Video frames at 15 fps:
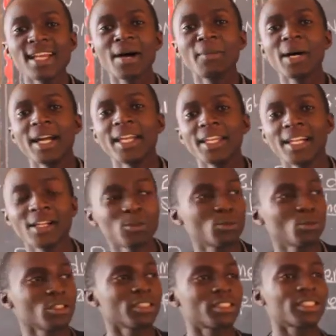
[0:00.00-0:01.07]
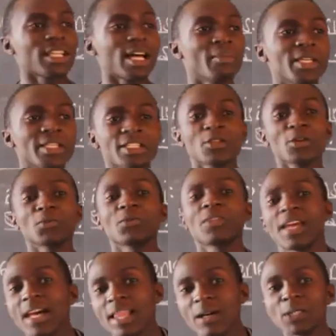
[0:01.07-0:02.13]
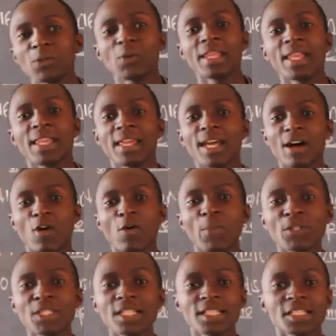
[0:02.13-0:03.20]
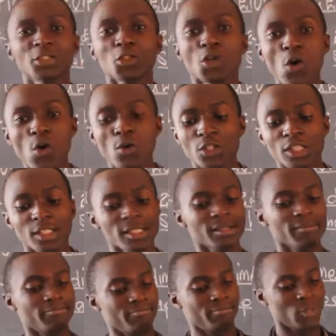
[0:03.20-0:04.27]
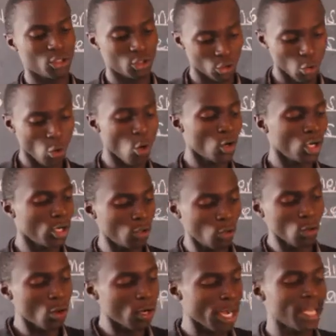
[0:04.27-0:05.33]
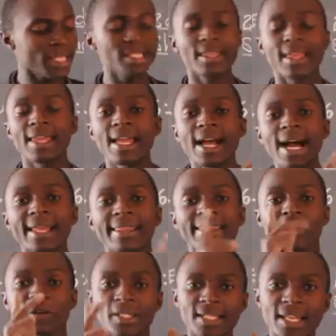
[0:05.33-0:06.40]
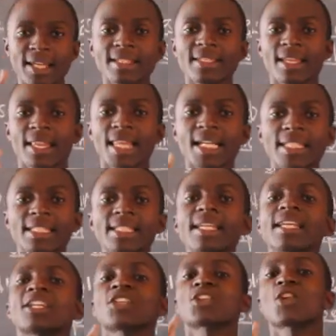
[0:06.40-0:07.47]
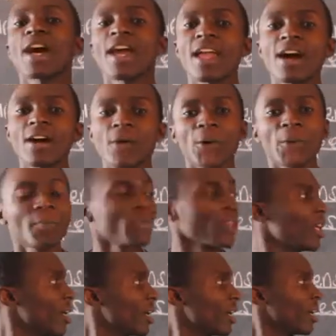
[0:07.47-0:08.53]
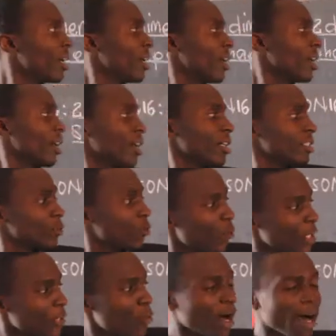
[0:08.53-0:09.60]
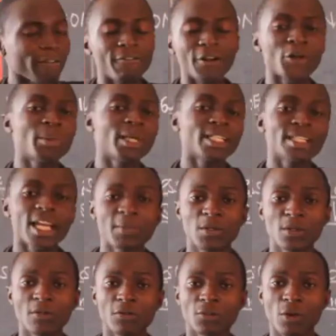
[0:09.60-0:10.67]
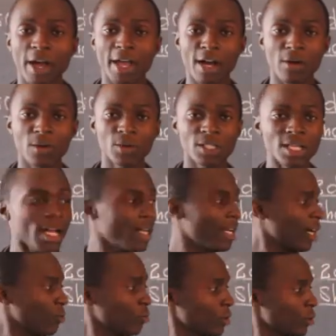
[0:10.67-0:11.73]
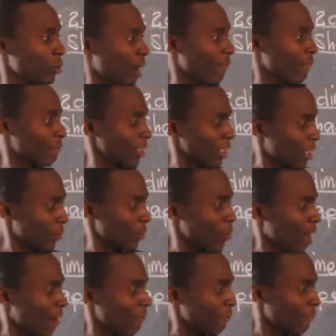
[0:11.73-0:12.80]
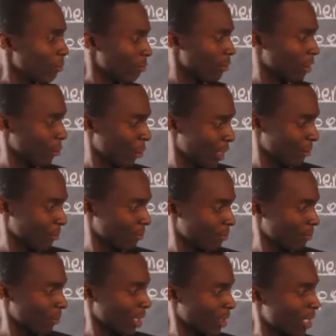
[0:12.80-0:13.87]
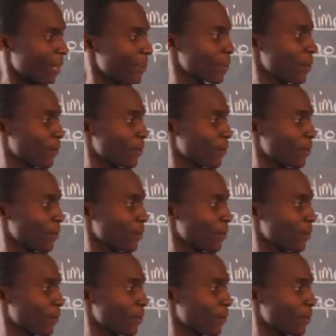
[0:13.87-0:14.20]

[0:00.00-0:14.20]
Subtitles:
some are equal, some is equal to the other one, whether they are opposite. No. So long as they are 3 sides, that is a triangle. We do have very many types of triangles, and we do have 3 types